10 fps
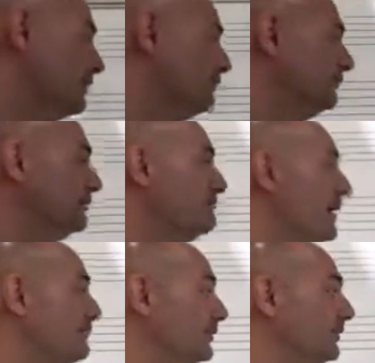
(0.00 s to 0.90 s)
help you
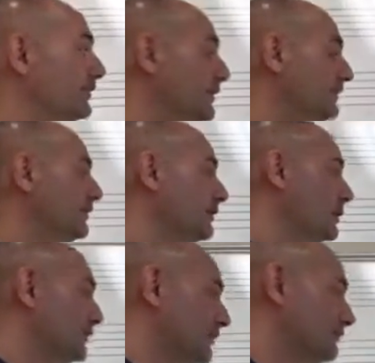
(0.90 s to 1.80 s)
remember the
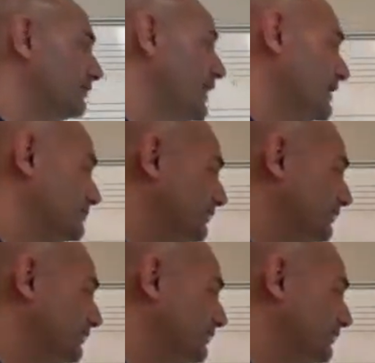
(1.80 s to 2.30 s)
order of flats.